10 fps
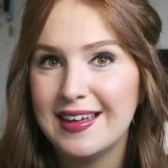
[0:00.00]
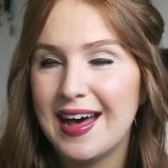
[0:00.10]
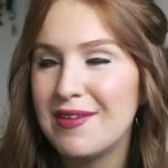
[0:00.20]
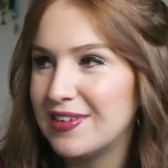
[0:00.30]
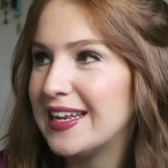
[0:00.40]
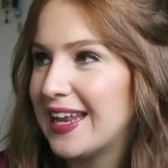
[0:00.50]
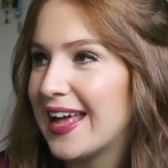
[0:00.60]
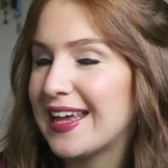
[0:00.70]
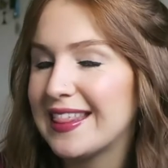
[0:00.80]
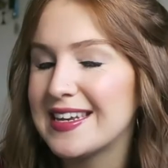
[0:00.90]
I'm really
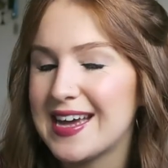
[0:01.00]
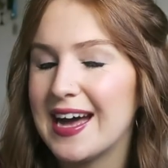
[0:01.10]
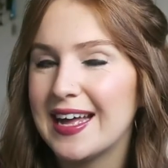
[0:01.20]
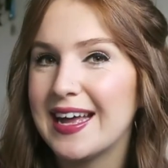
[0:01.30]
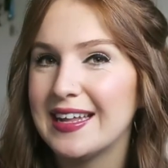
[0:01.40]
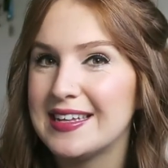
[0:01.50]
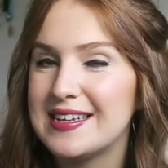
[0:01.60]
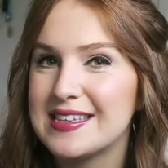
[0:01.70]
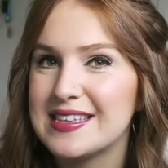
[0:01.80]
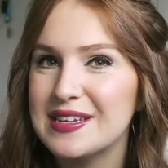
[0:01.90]
liking the darker
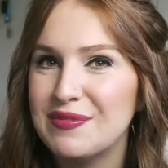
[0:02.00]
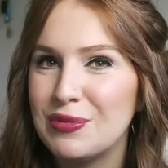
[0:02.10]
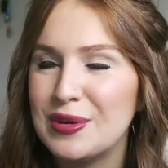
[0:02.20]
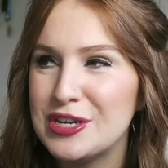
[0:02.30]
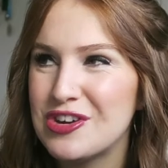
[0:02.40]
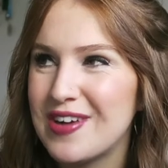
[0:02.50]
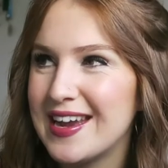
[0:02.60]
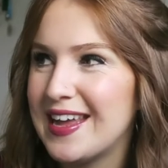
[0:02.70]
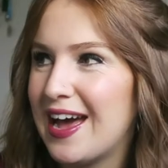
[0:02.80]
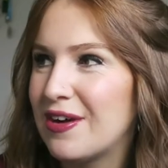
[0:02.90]
colors for winter
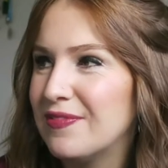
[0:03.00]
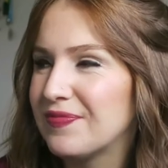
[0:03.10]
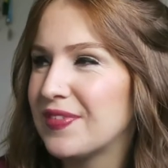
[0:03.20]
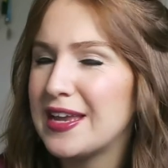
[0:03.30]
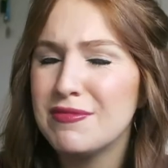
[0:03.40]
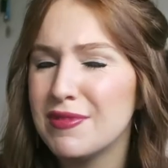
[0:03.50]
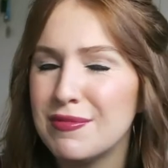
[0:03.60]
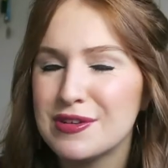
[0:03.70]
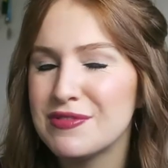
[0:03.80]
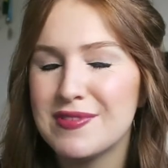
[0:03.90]
right now.
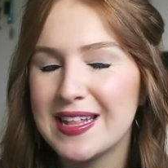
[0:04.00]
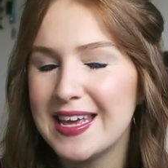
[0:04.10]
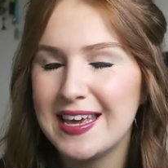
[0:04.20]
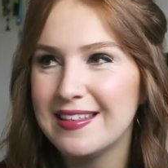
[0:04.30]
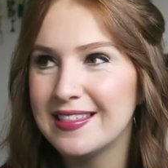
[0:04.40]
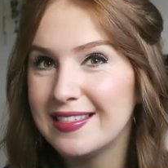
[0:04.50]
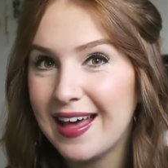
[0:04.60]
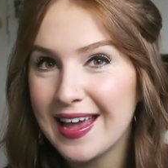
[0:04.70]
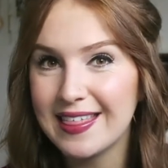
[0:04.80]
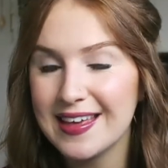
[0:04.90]
I wasn't really
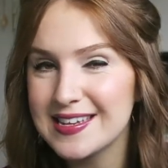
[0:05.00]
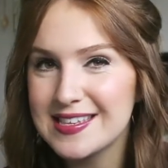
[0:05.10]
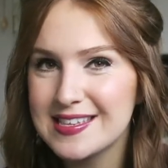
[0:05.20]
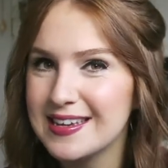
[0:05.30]
like this